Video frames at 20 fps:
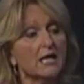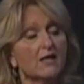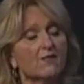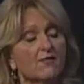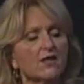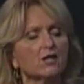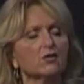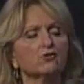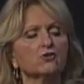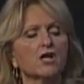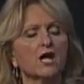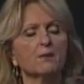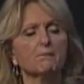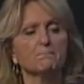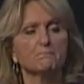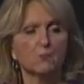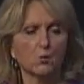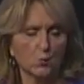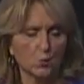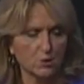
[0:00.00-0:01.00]
They are not
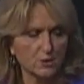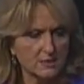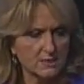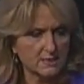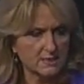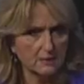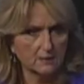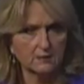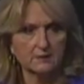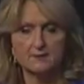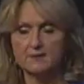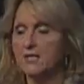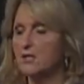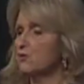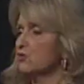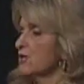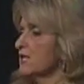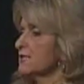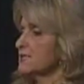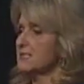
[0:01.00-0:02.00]
bored silly. They are
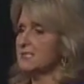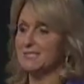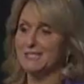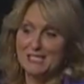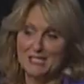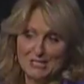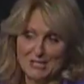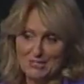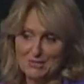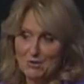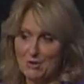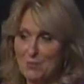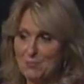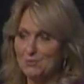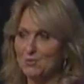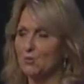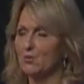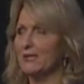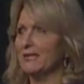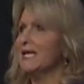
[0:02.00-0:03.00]
not sitting at home
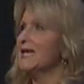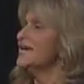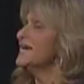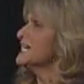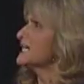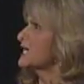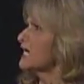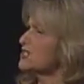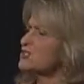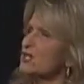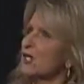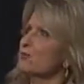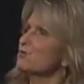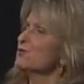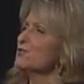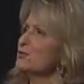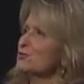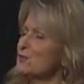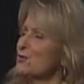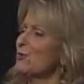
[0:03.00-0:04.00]
going, gosh, I
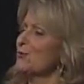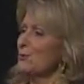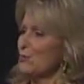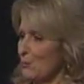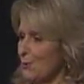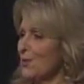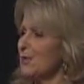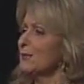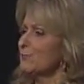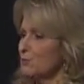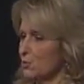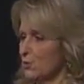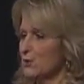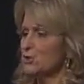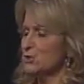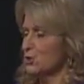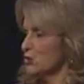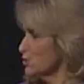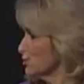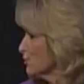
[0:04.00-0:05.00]
really don't know what I'm going
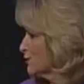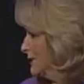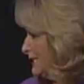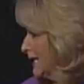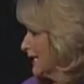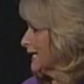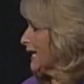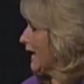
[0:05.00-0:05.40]
to do today.